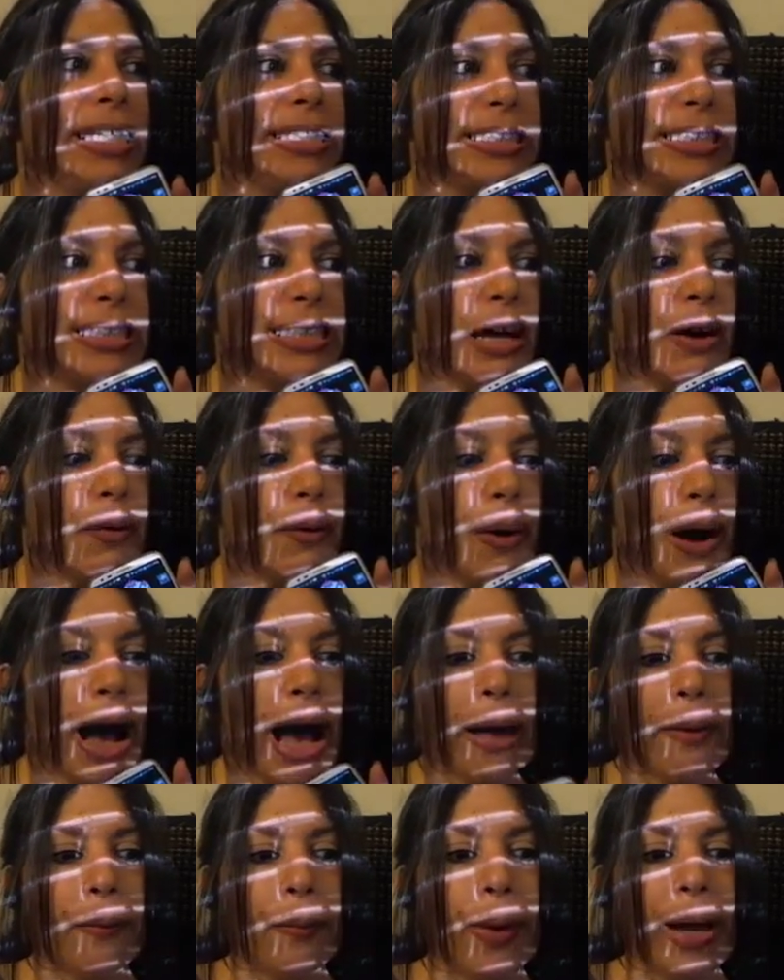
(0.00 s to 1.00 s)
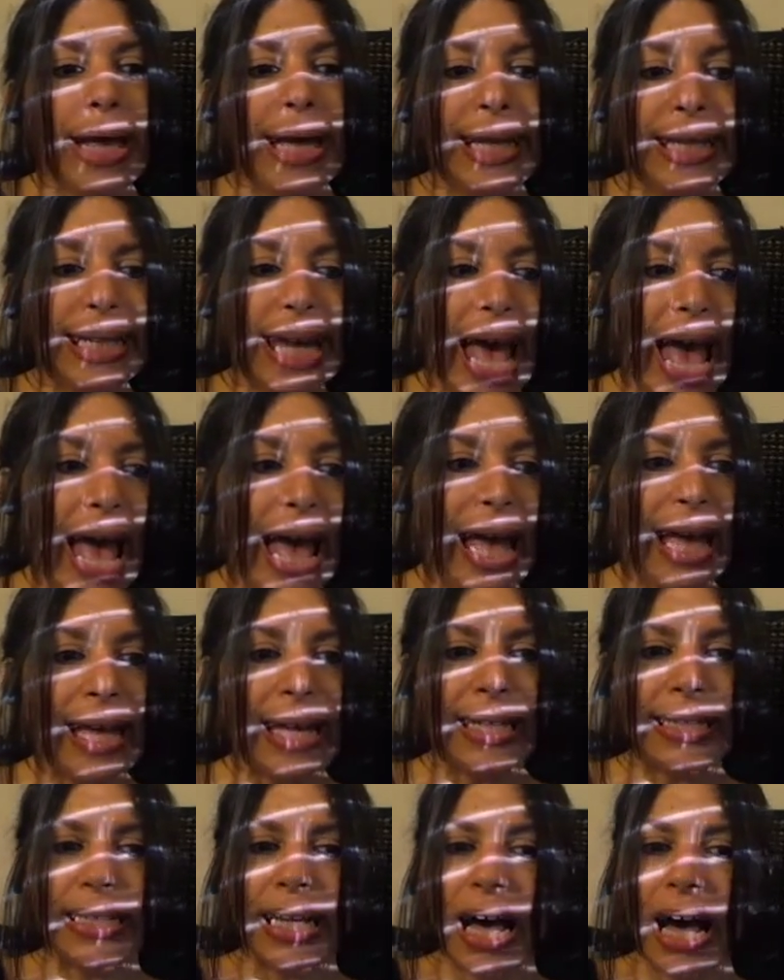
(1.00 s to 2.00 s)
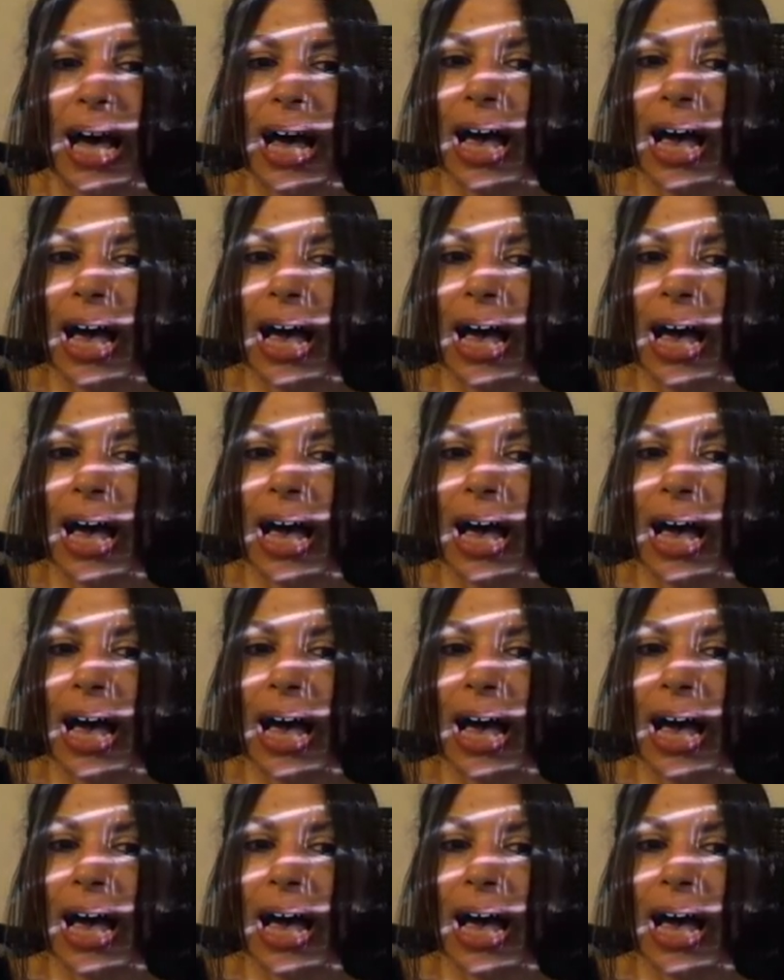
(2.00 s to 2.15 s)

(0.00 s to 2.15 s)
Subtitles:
so I went, and